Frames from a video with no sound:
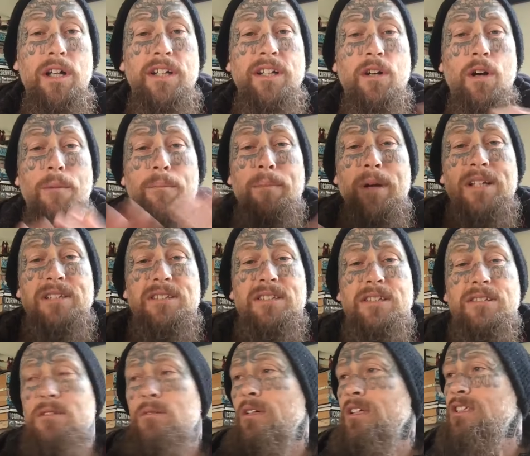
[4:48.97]
in a combat
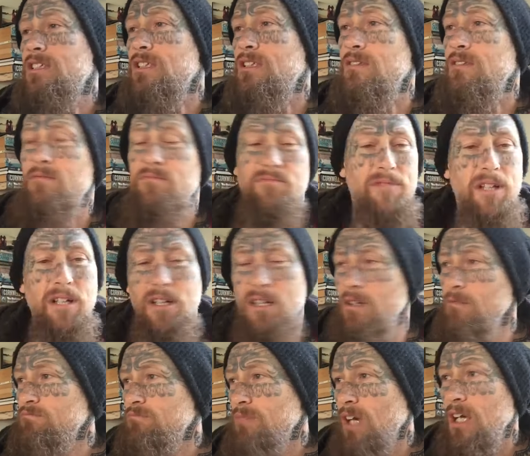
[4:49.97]
situation.
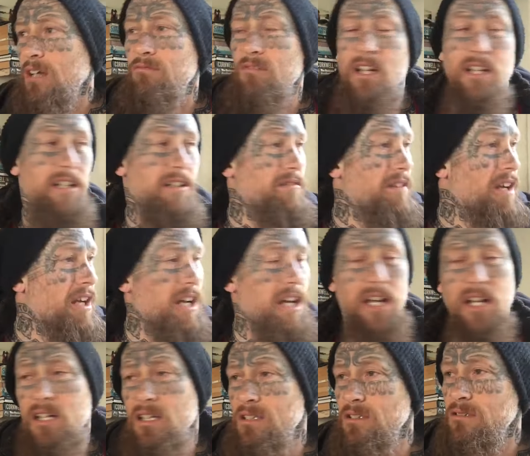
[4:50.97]
Like running
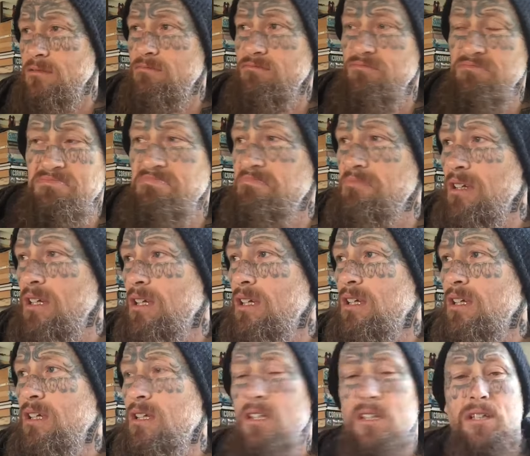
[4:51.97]
around,
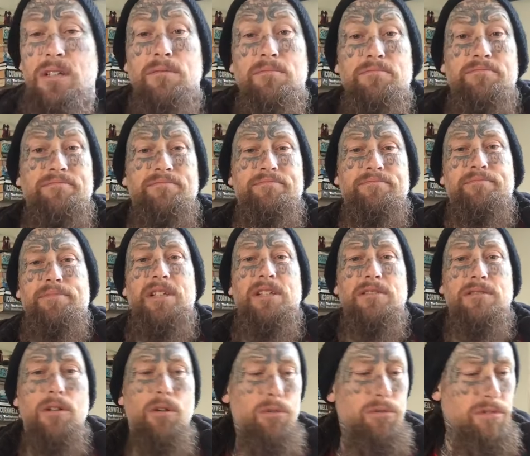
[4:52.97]
being a
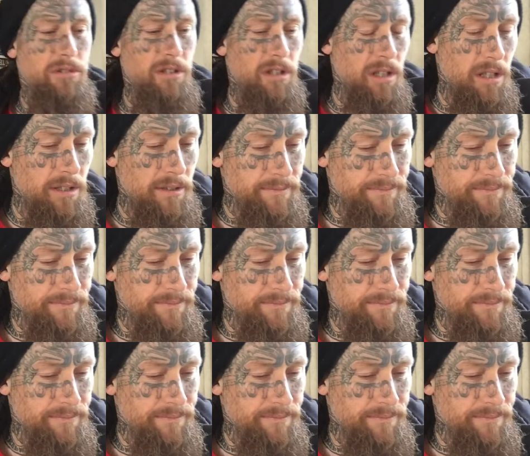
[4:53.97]
soldier.